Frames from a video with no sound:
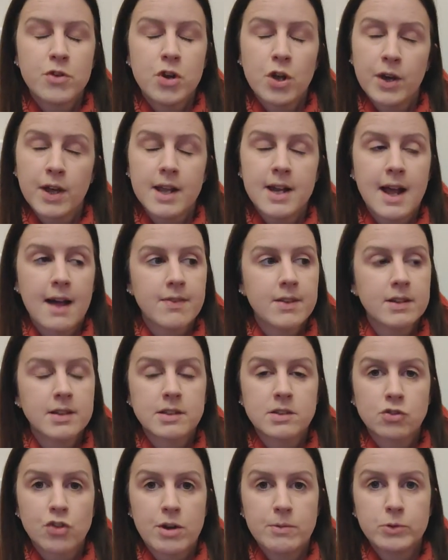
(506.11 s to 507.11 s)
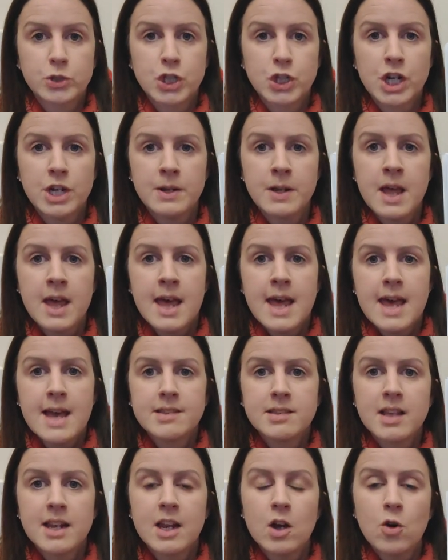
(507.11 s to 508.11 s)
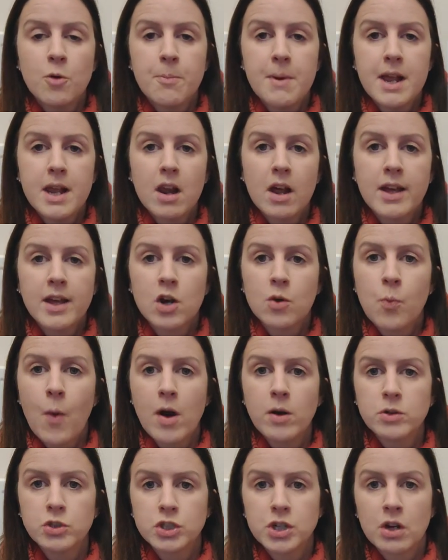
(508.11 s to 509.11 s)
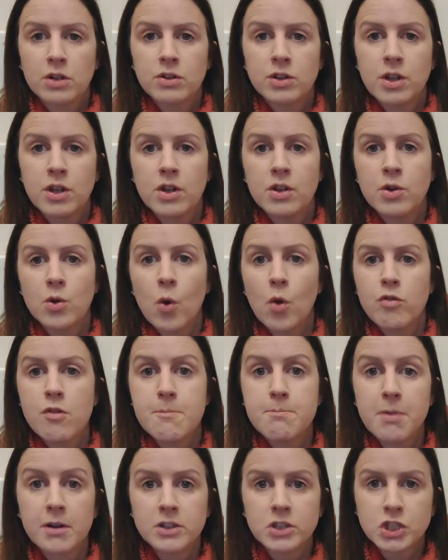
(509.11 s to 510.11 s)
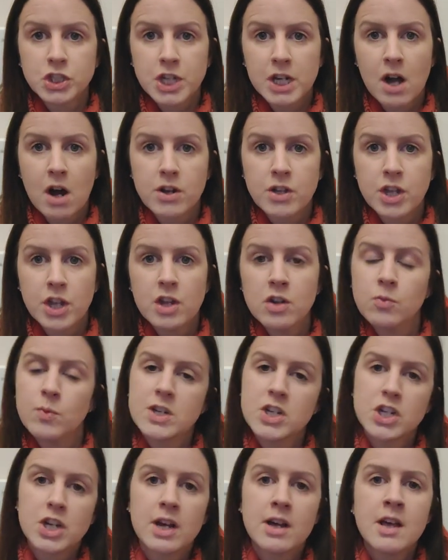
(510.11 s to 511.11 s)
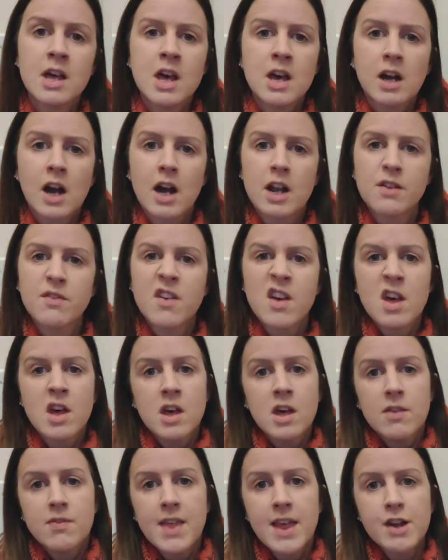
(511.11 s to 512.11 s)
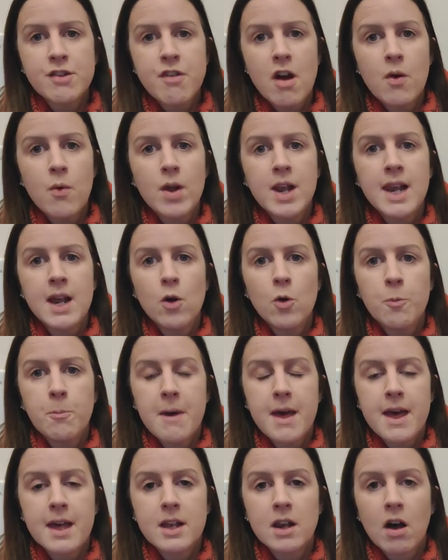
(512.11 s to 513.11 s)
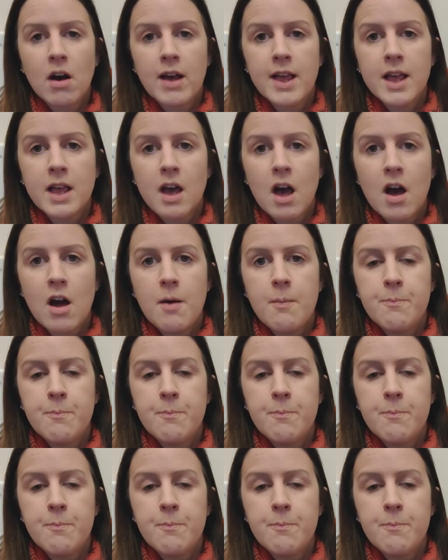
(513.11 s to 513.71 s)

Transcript: looking at the description, it's a little bit like a Welsh onion or a bunching onion, which are kind of, they grow a little bit like